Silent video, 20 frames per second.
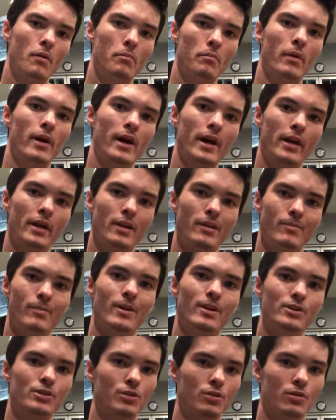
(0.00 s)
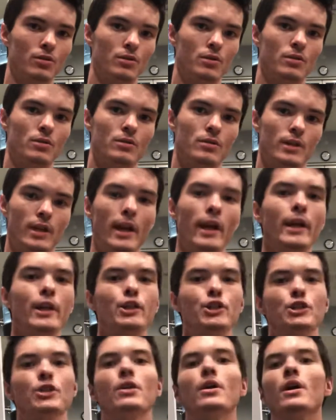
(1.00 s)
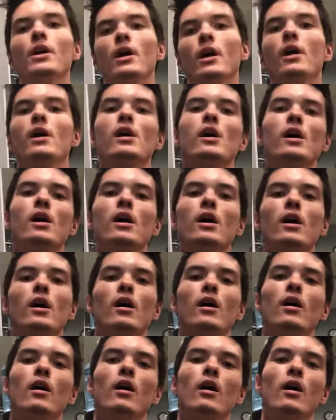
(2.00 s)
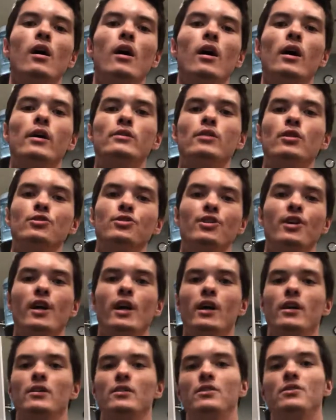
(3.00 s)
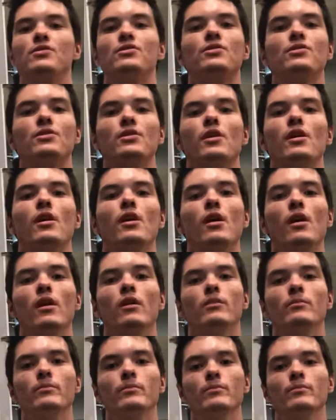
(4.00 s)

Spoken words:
mind-muscle connection. I told you guys a